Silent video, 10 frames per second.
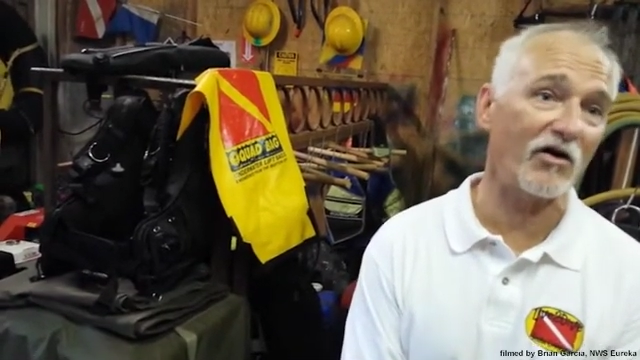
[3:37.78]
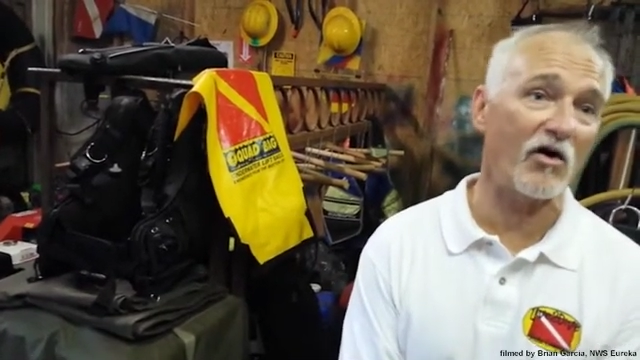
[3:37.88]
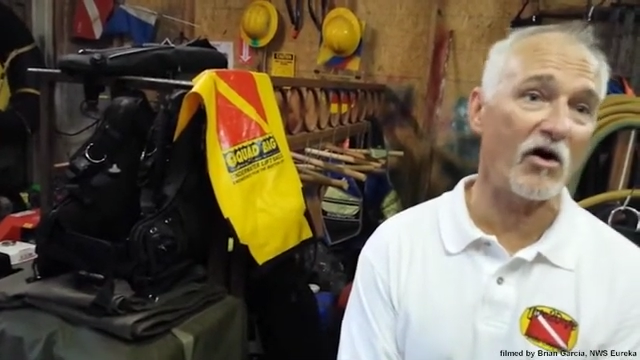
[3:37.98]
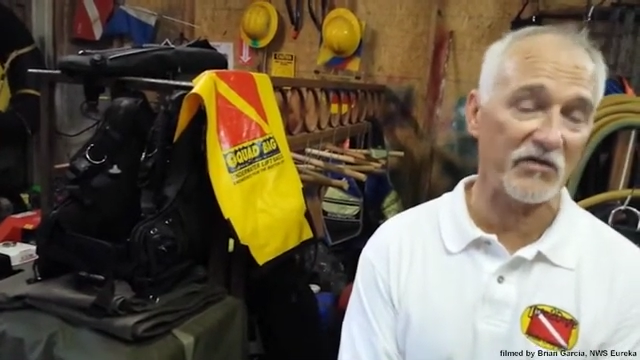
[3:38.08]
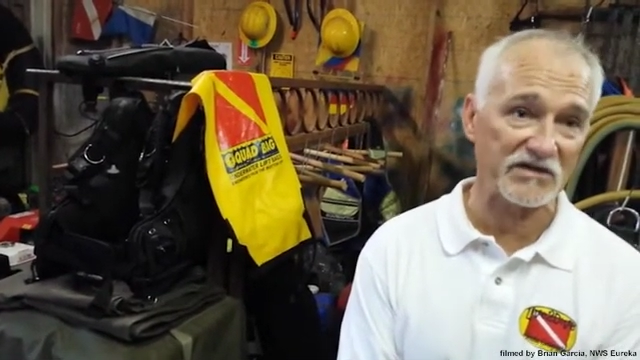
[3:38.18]

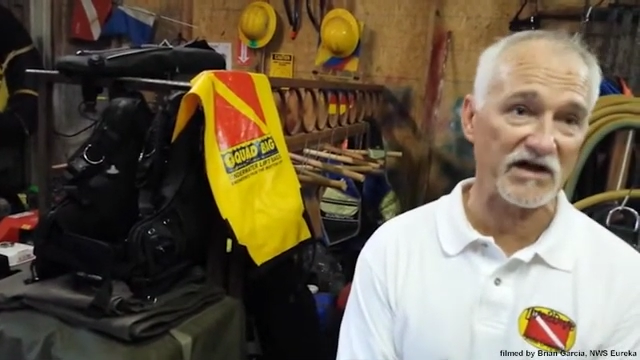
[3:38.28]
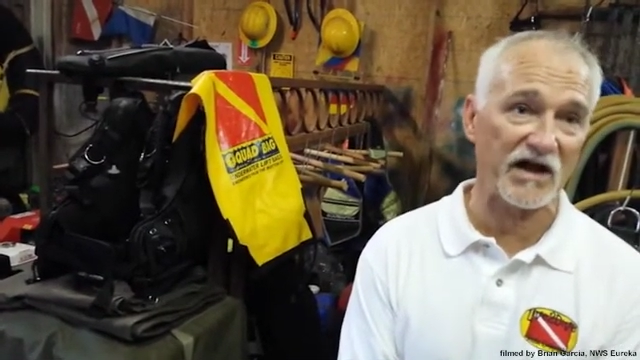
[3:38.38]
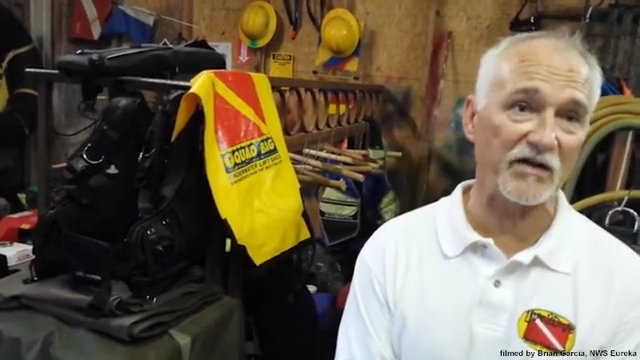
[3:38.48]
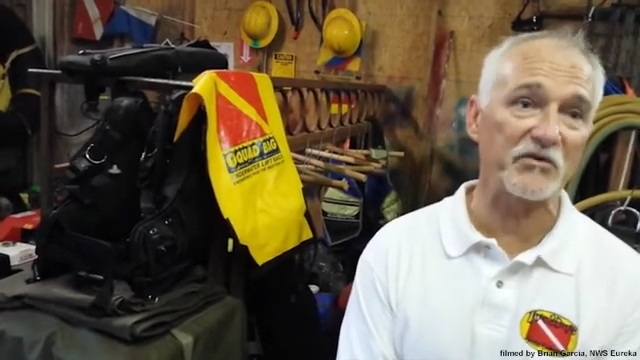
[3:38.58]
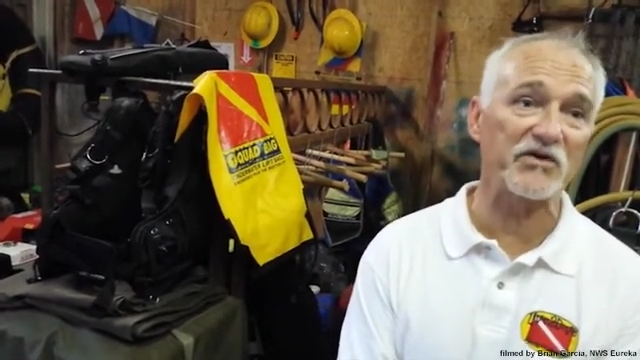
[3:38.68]
all the time
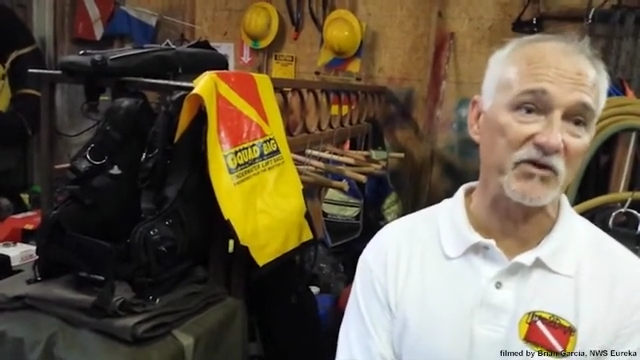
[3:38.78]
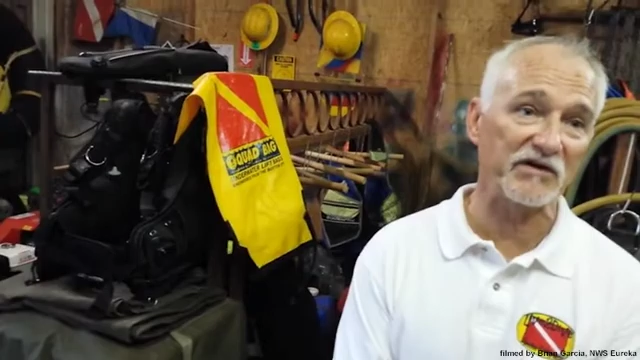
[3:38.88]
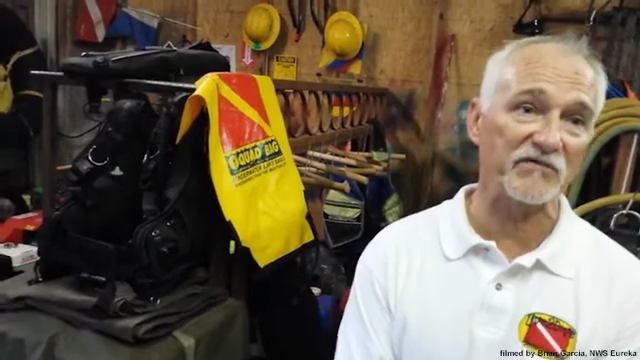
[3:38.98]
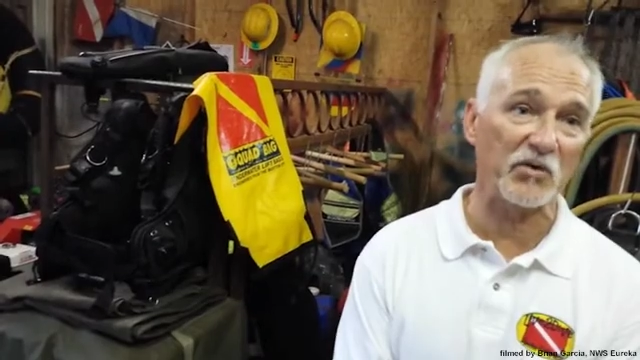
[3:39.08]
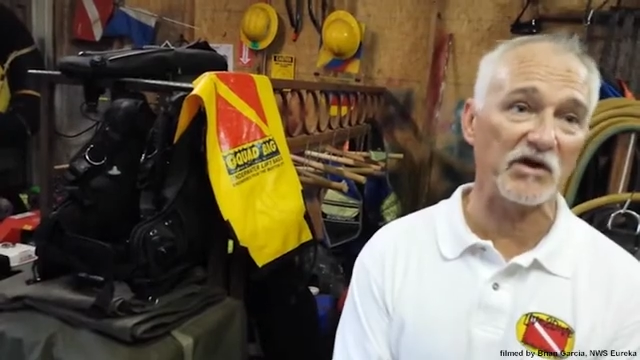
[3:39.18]
with the marine
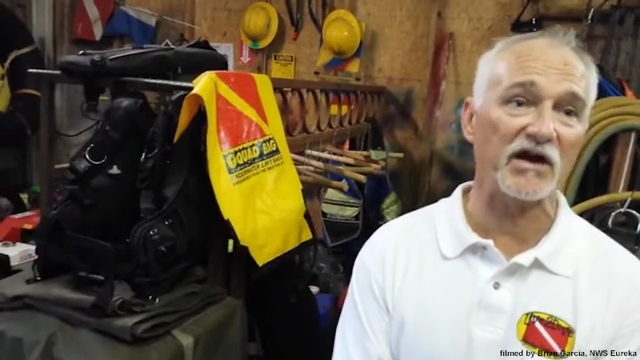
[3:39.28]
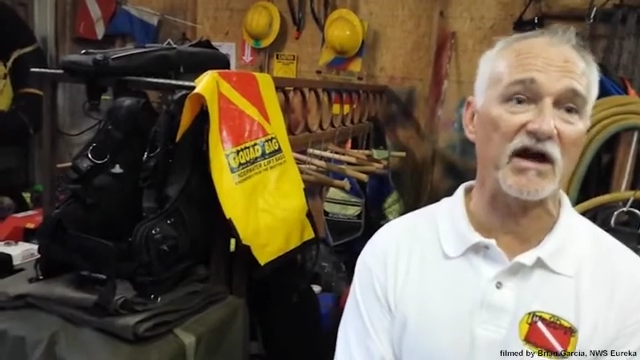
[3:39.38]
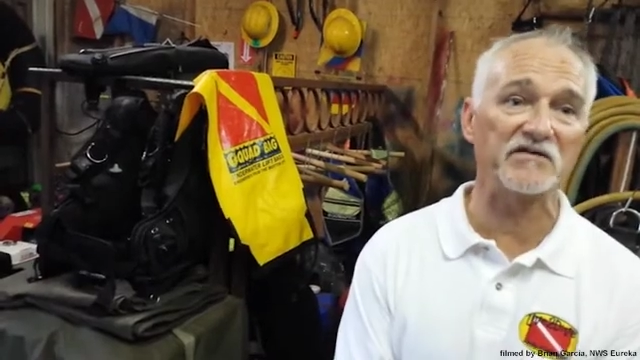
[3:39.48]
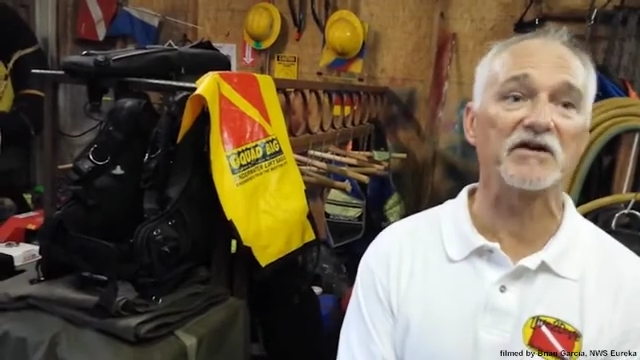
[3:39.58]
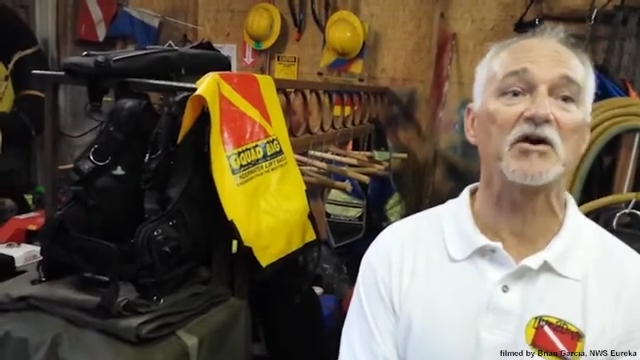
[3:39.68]

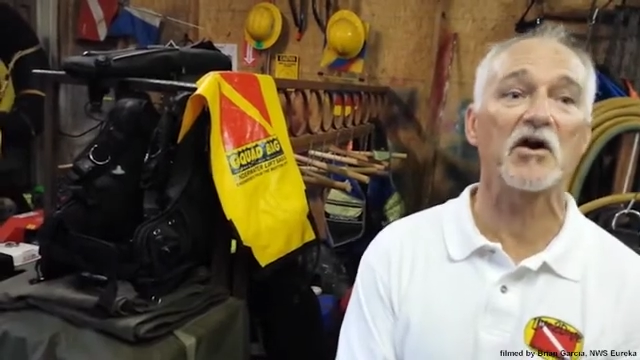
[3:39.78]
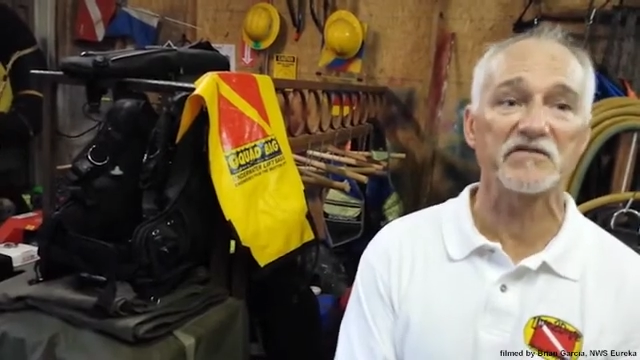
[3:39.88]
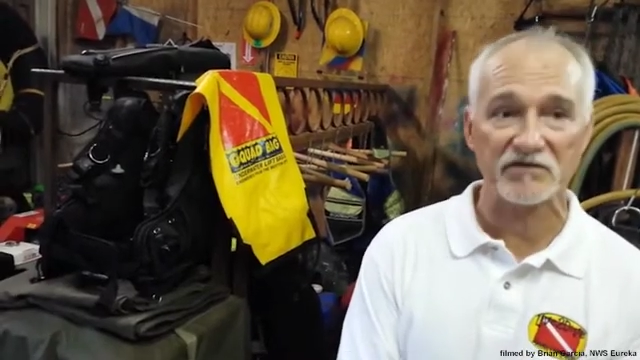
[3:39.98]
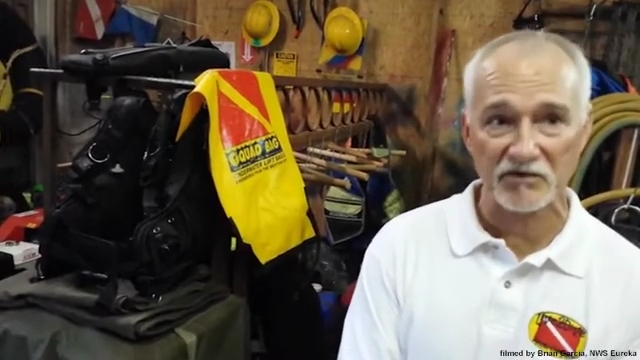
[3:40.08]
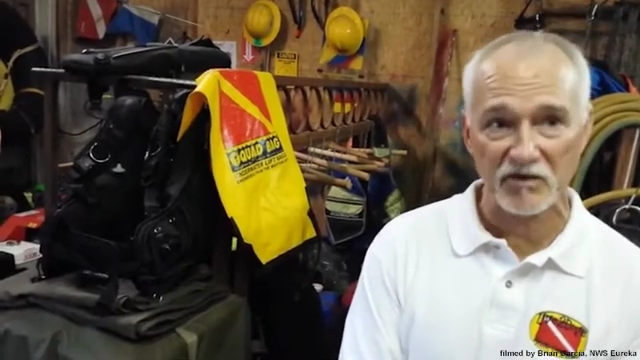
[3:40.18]
forecasts that are
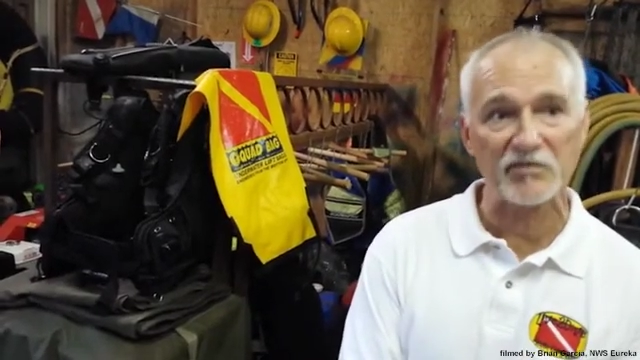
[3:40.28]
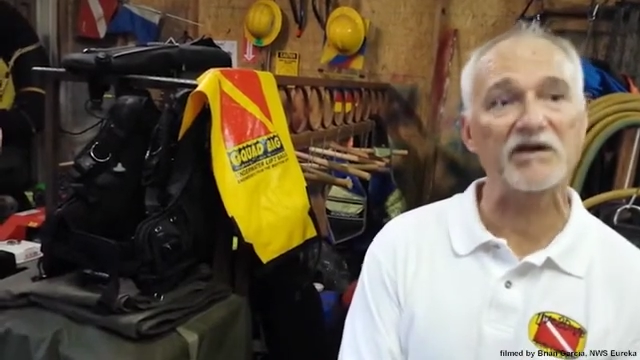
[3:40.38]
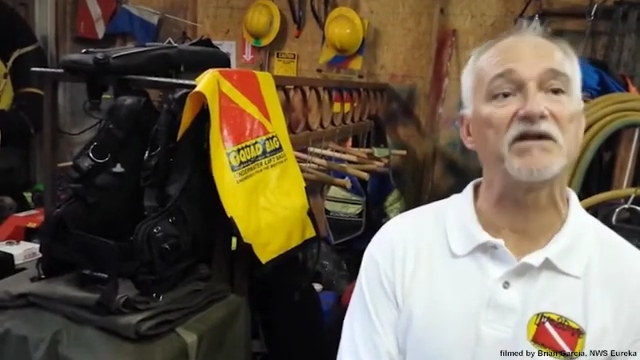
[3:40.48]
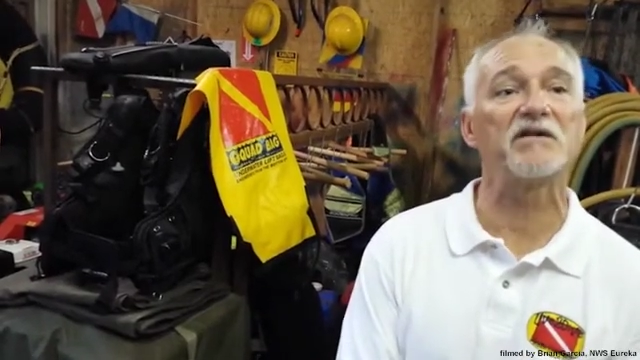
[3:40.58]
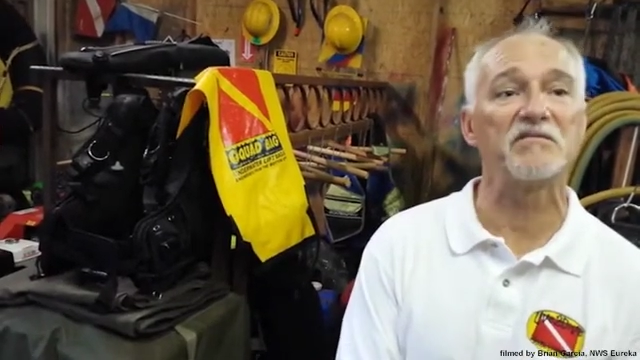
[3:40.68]
constantly
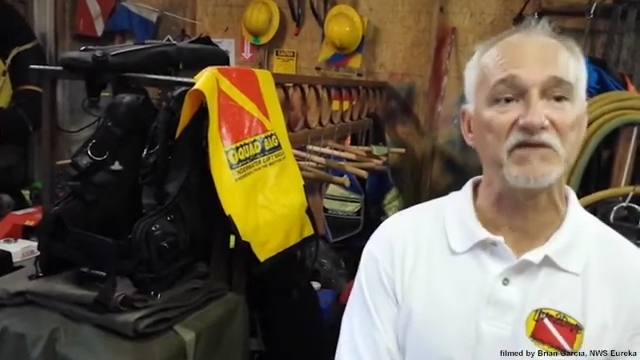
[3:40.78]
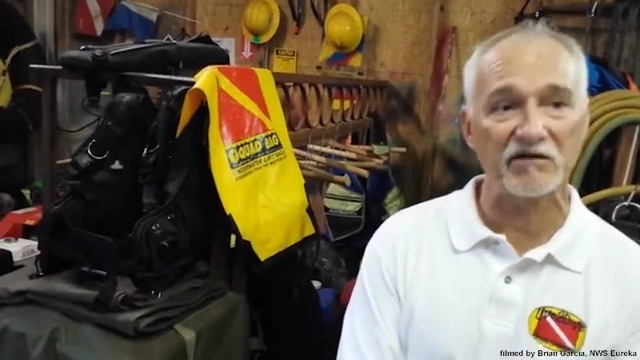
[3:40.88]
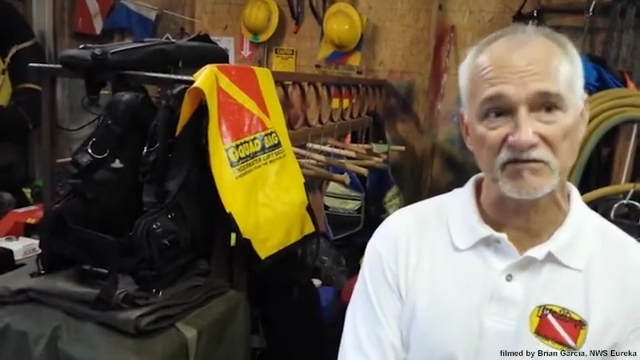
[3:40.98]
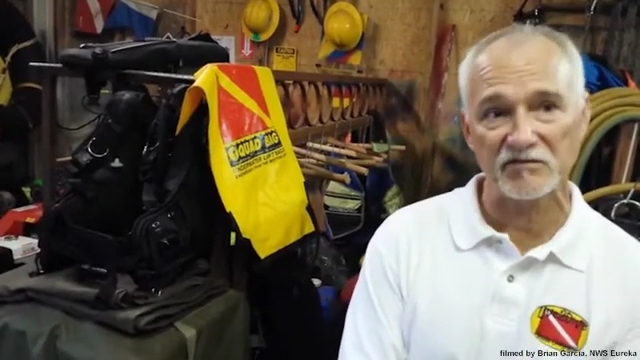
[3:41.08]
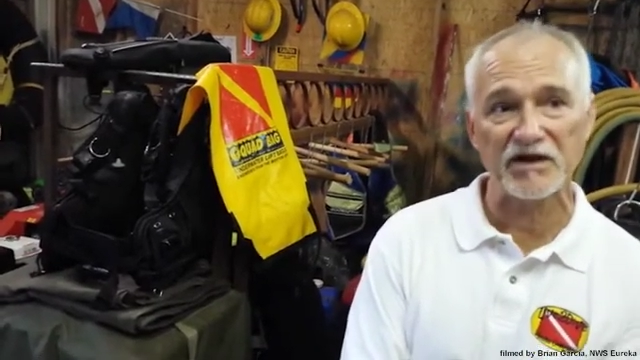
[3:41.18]
repeating
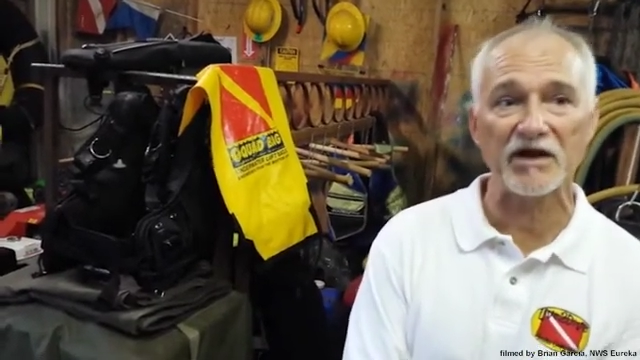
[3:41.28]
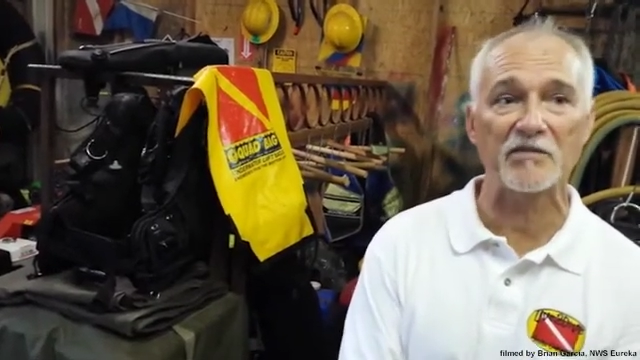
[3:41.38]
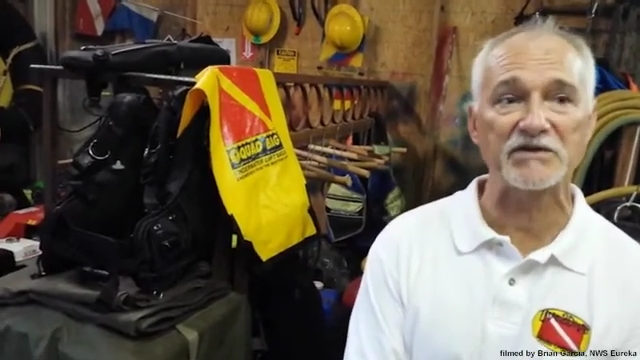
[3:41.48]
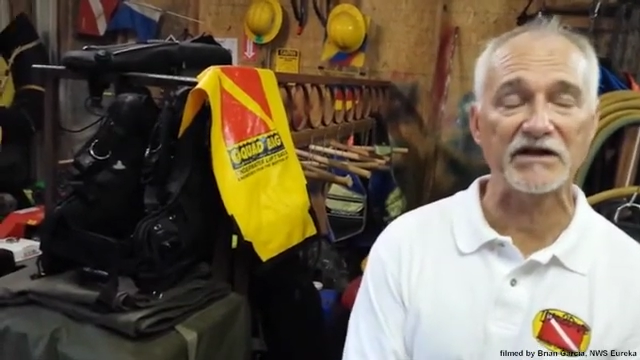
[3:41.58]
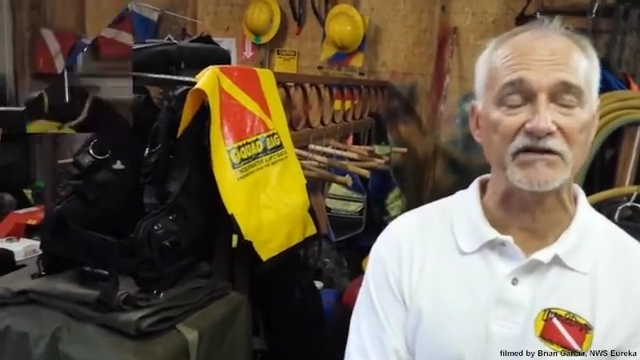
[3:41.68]
themselves and being
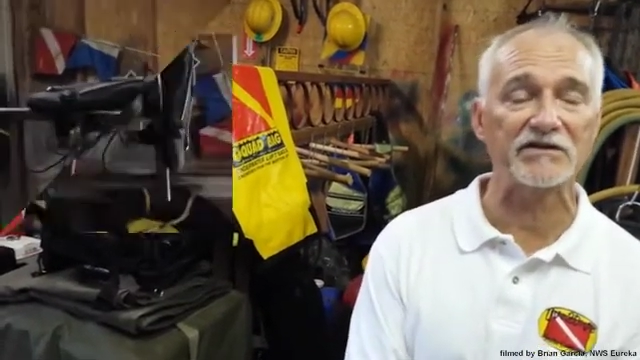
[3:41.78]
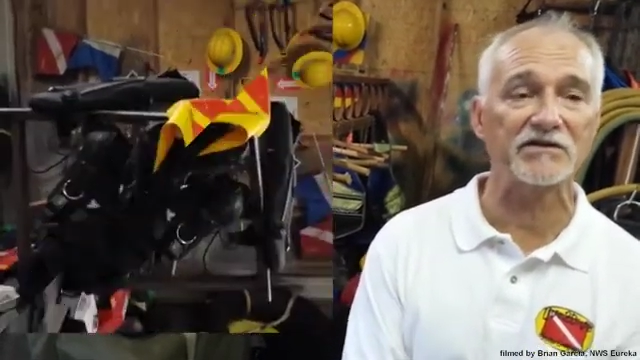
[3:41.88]
updated.